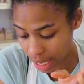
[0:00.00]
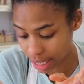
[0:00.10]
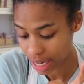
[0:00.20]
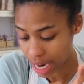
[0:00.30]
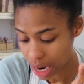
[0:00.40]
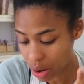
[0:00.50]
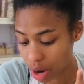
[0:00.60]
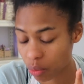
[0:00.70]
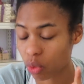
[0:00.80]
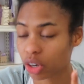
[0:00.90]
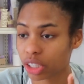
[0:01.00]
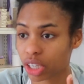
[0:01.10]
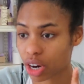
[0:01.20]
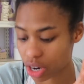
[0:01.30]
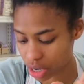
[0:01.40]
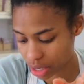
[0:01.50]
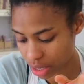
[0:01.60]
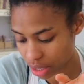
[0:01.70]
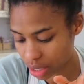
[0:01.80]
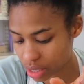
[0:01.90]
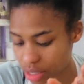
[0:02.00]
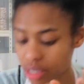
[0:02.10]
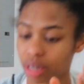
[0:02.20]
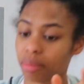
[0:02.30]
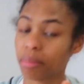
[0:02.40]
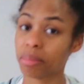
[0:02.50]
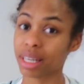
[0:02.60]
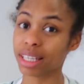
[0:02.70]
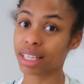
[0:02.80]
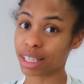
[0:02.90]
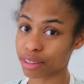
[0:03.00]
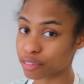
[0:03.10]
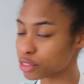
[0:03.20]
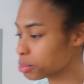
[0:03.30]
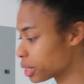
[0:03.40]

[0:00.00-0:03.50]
And now I'm working on some mini gift